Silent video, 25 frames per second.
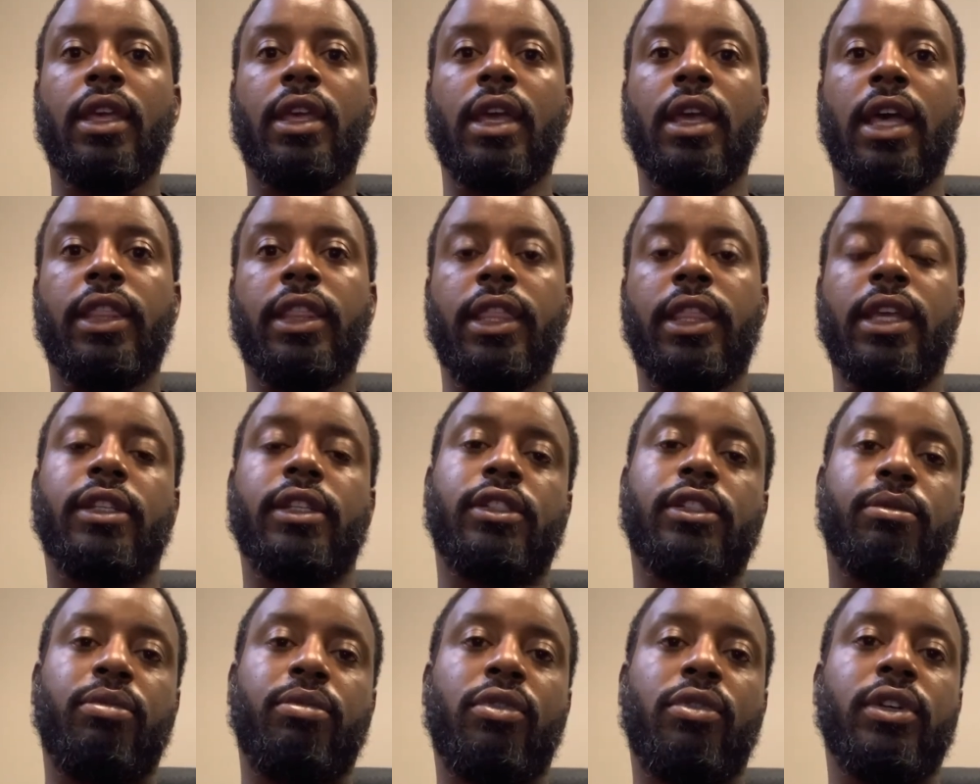I think it's
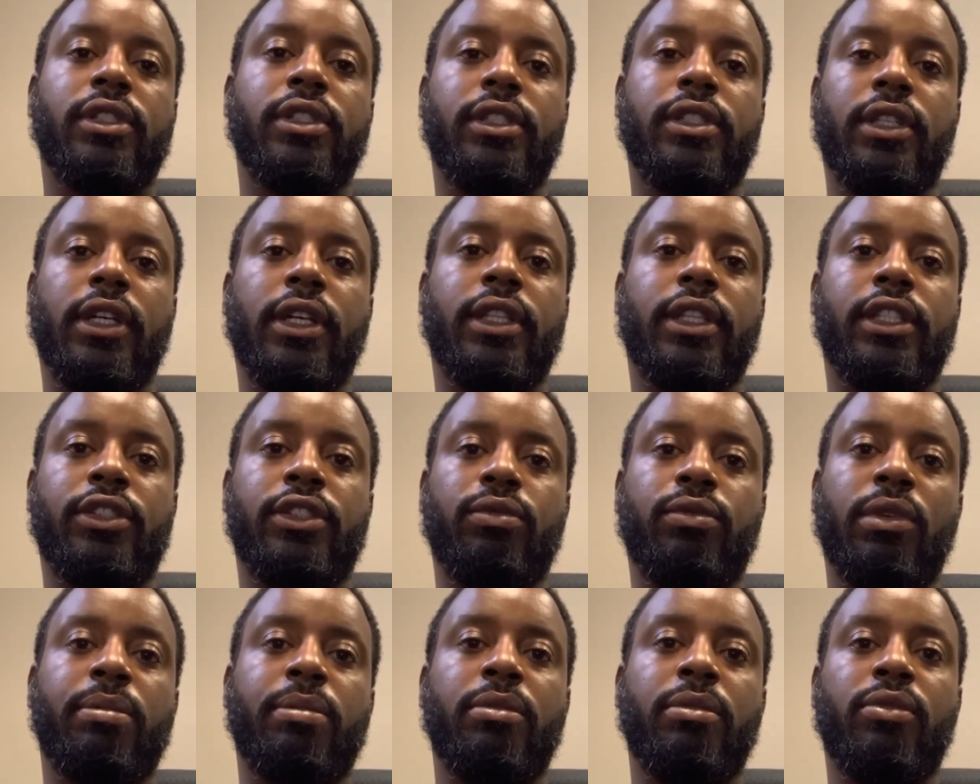important to look at this
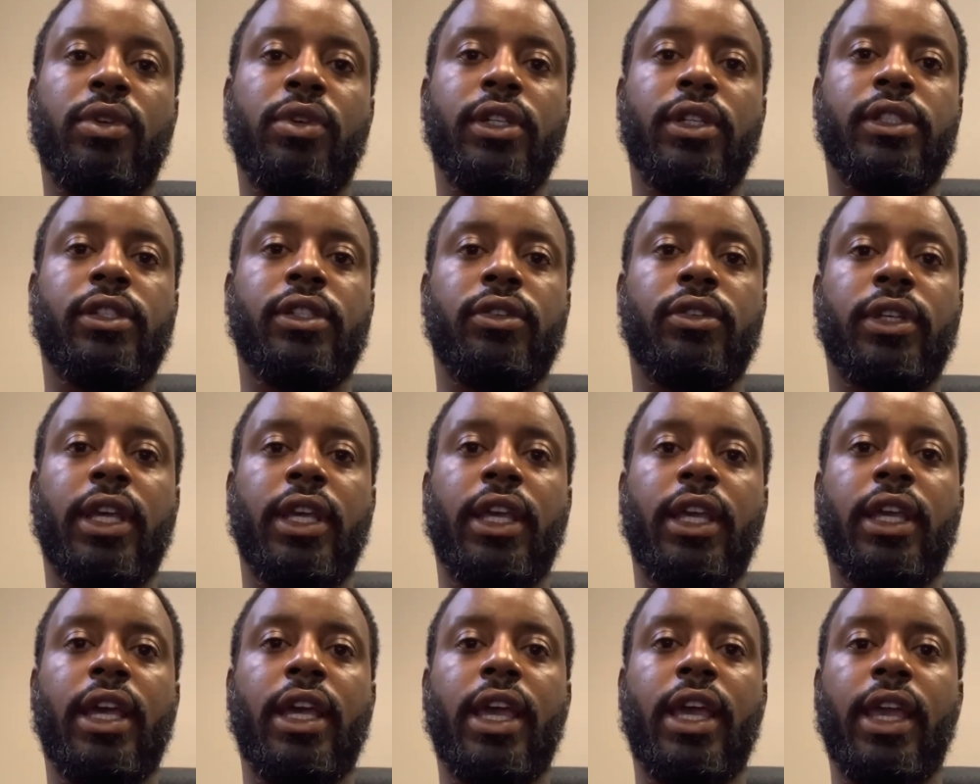whipping boy and say,
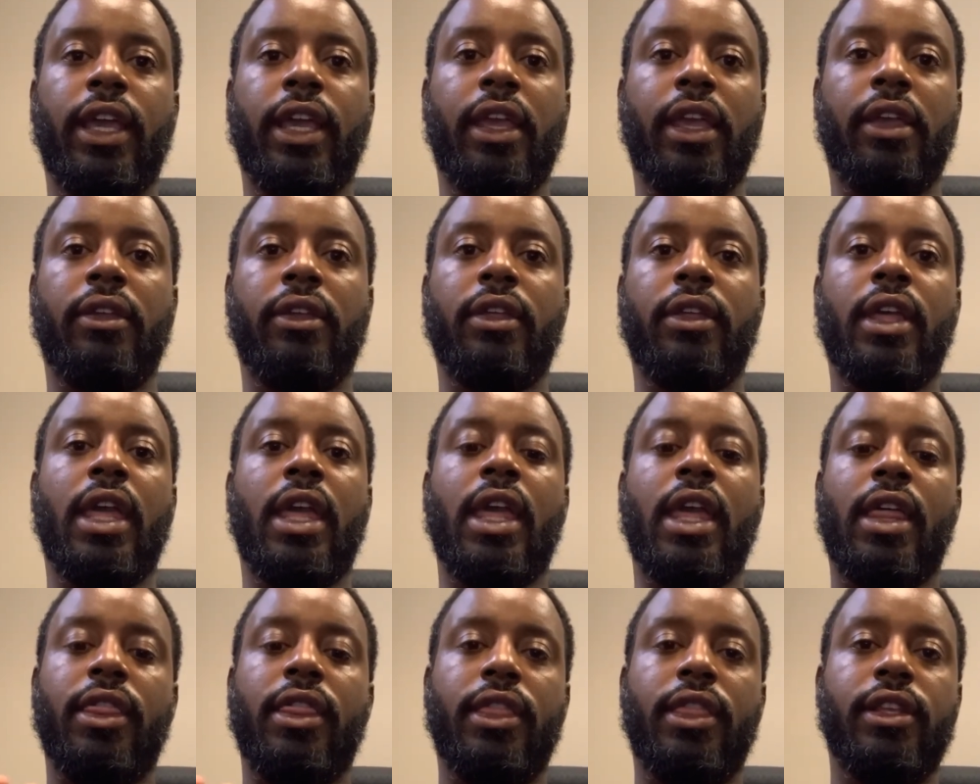okay, hey,
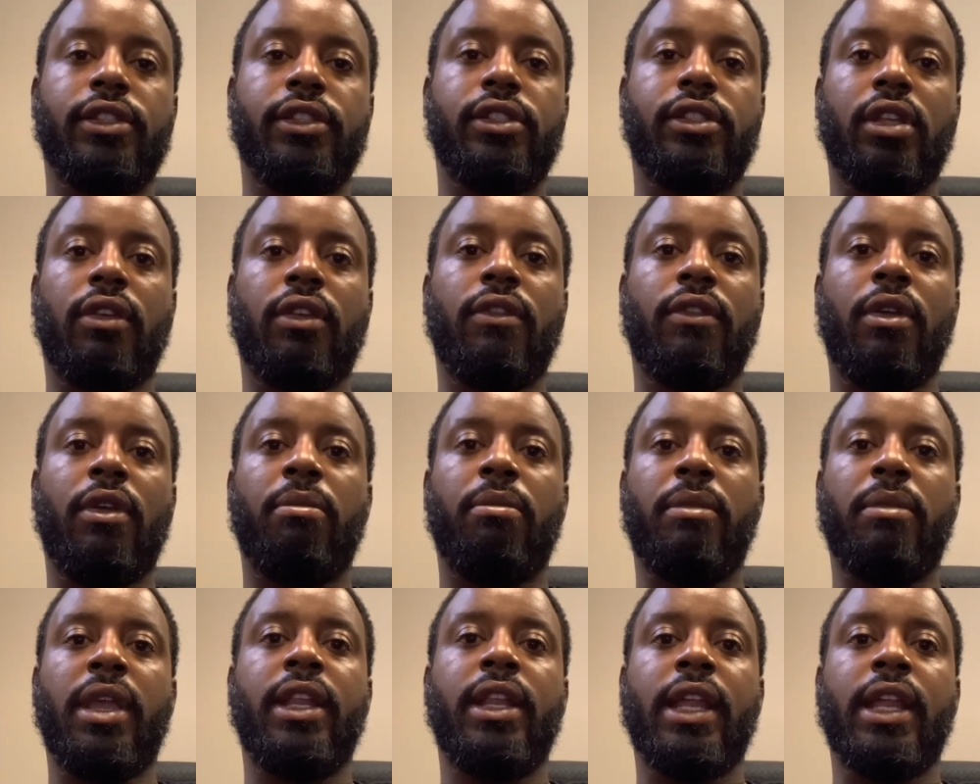this servant
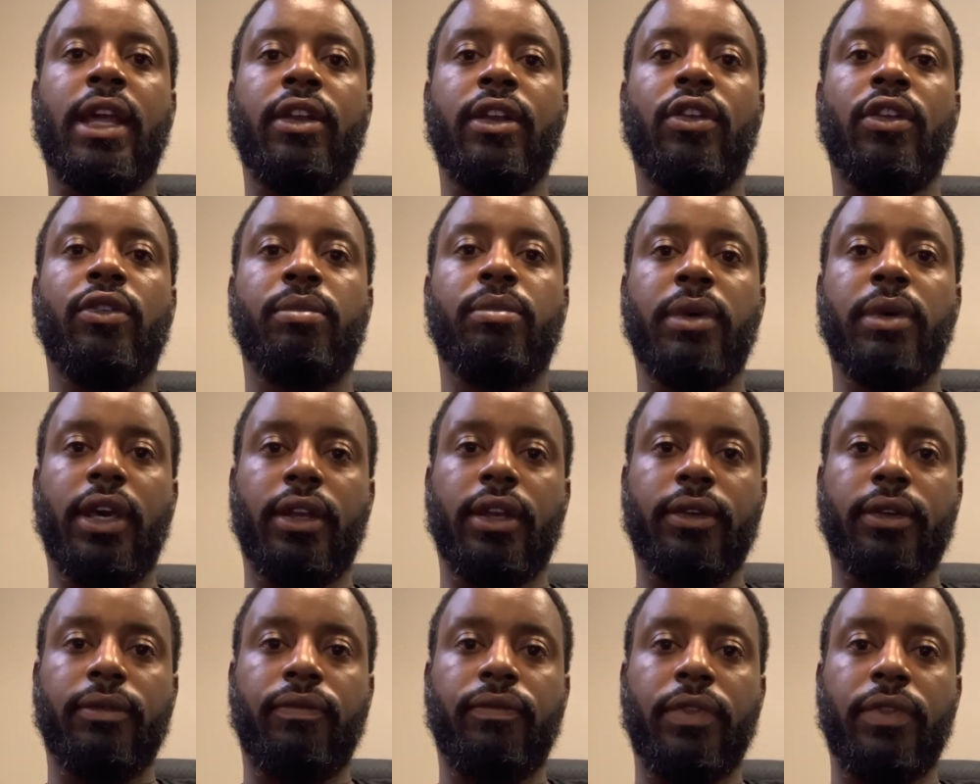may not know
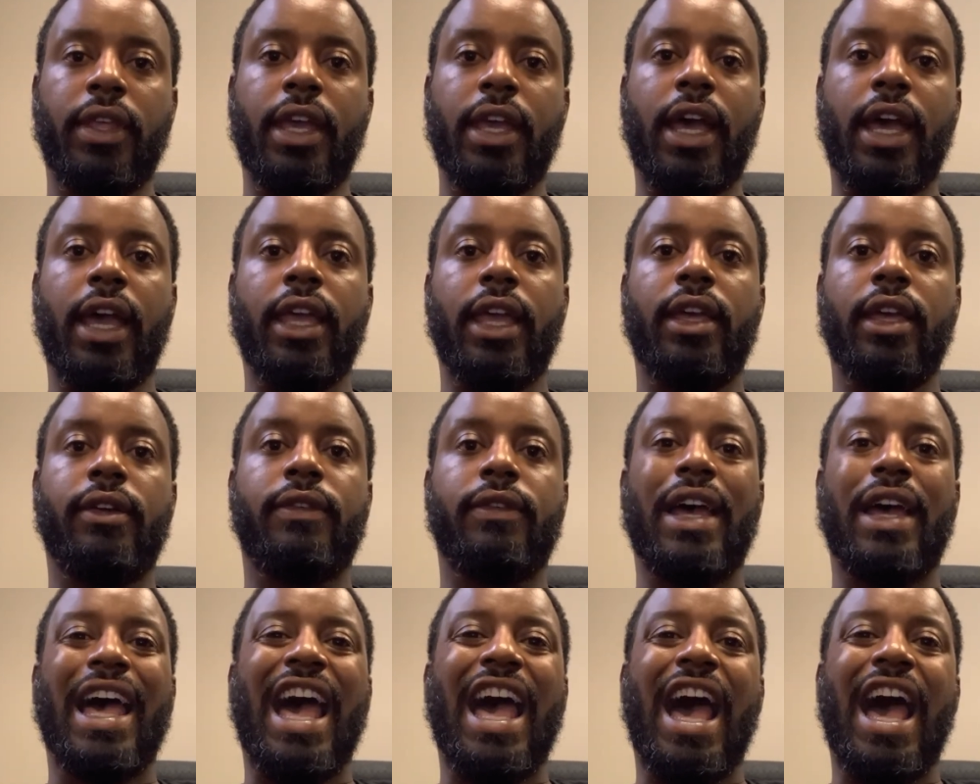better. However,
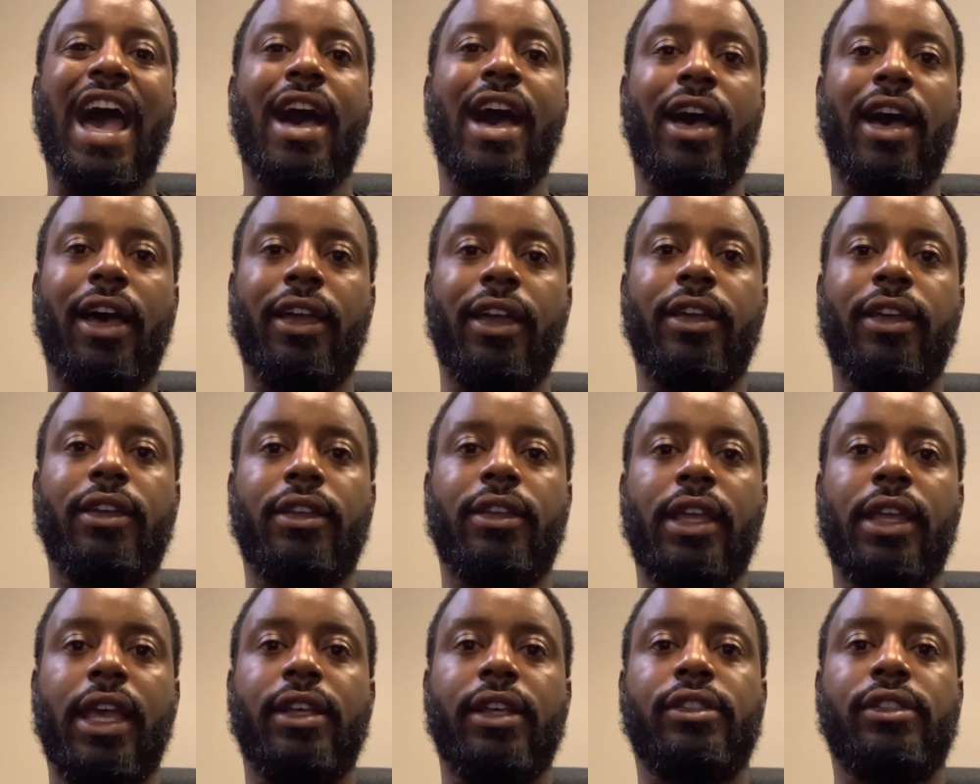I,
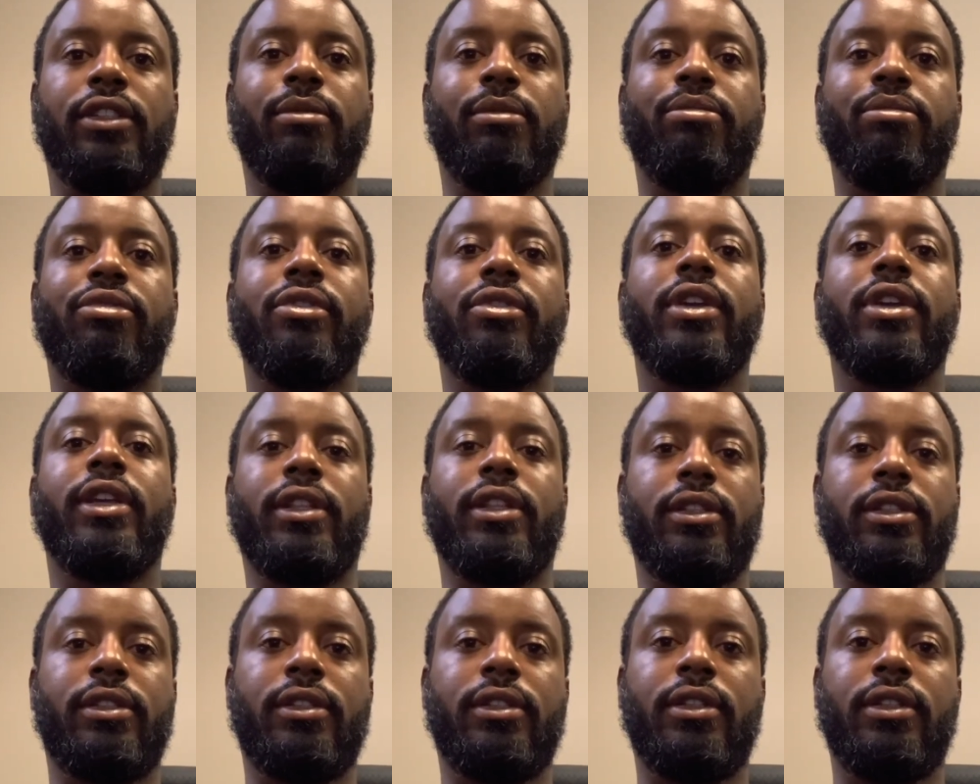as the
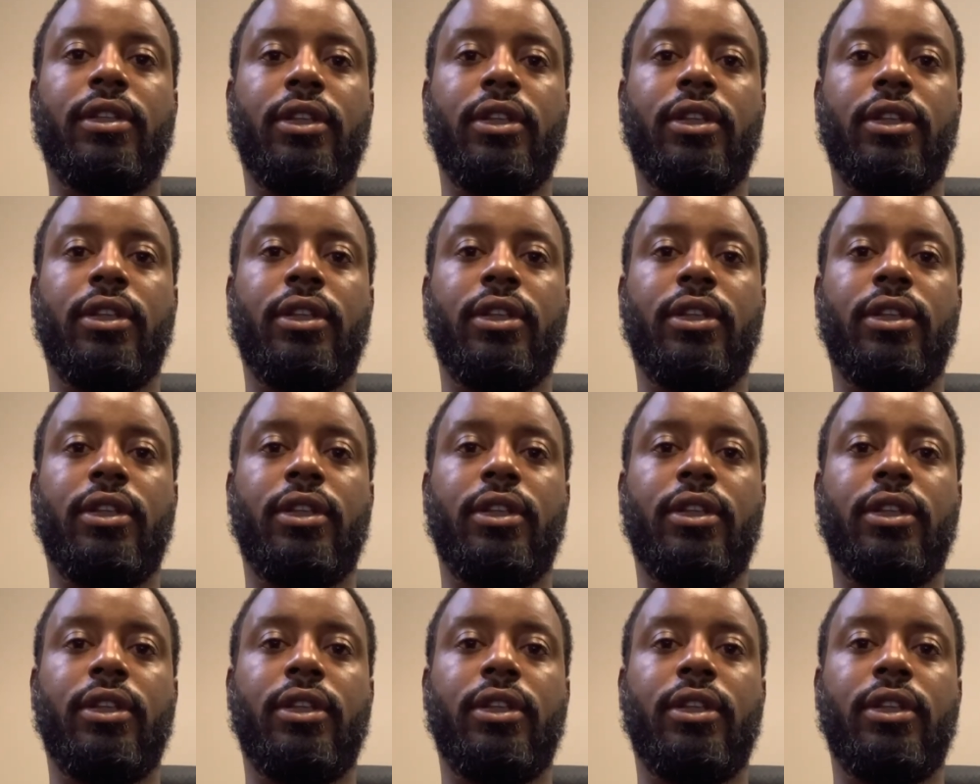prince,